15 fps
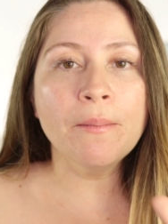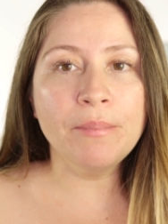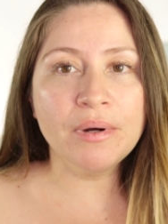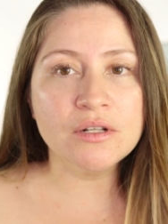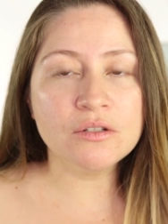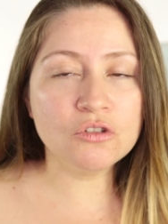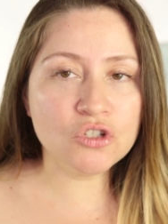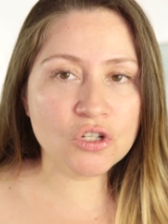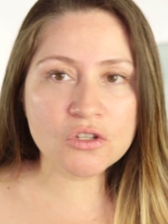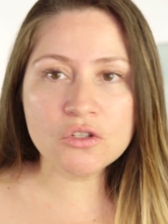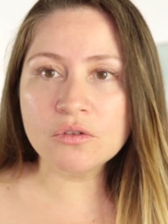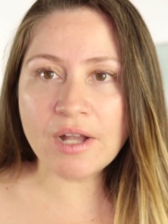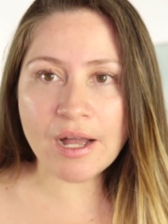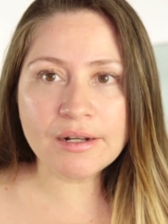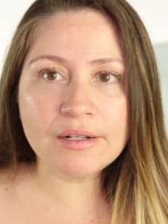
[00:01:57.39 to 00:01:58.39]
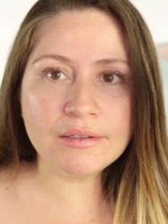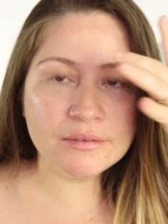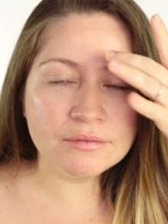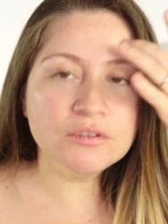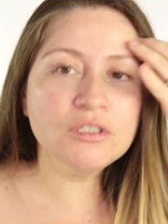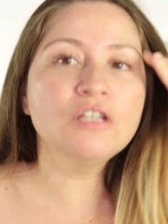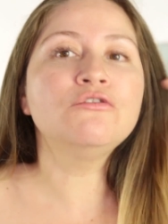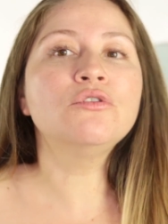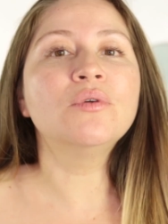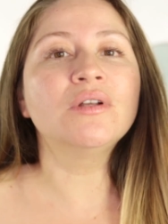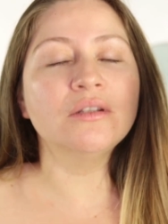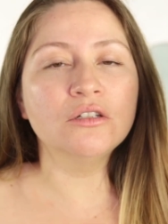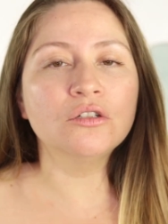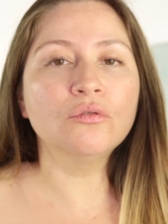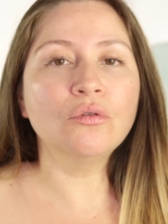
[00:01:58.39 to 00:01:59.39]
But just to kind of give you
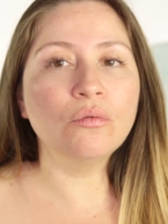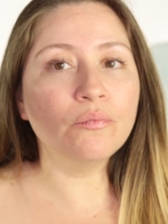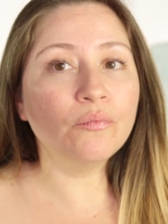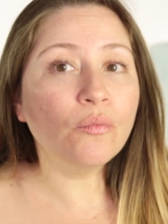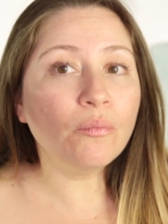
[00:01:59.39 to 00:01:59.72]
a little